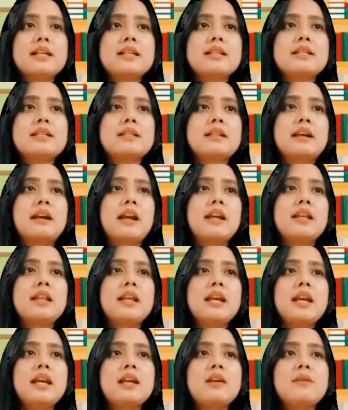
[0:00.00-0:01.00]

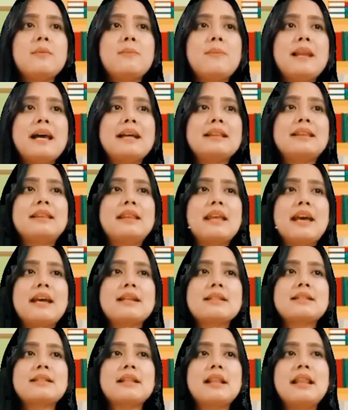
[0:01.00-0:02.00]
Screening blood
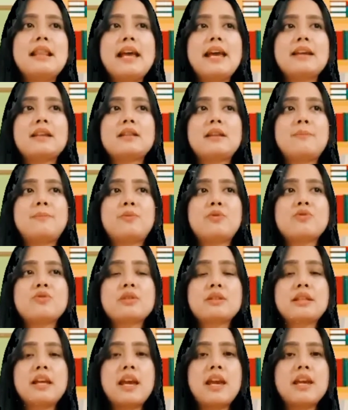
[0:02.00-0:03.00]
tests like the
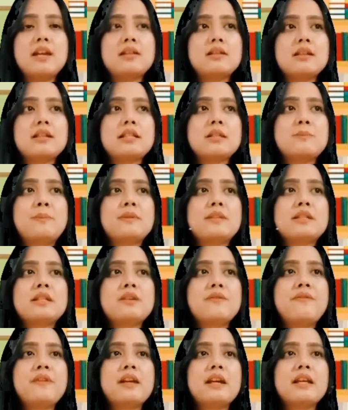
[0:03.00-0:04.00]
prostate,
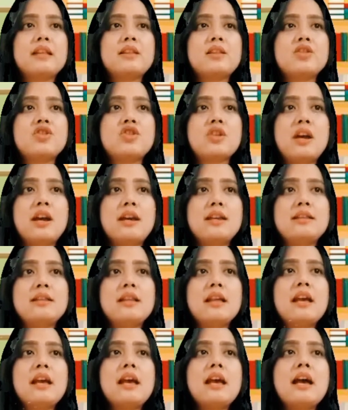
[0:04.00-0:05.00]
specific antigen,
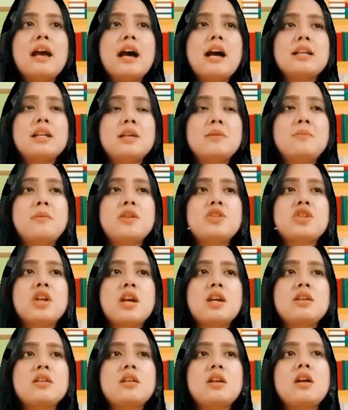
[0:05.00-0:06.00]
and
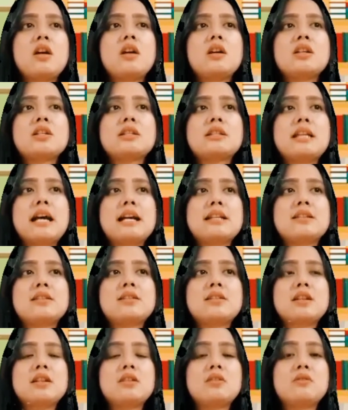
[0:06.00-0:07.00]
imaging
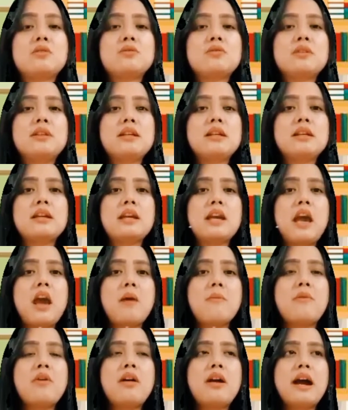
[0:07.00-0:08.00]
studies including
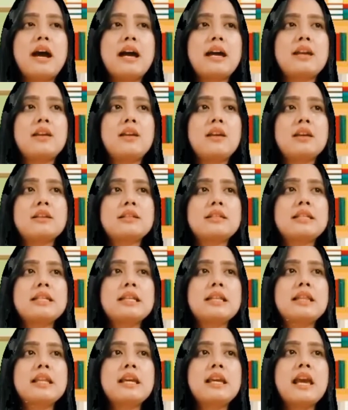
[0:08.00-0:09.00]
MRI,
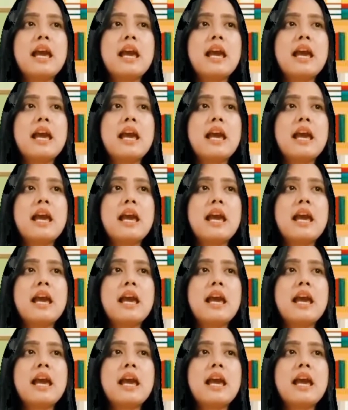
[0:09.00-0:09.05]
CT,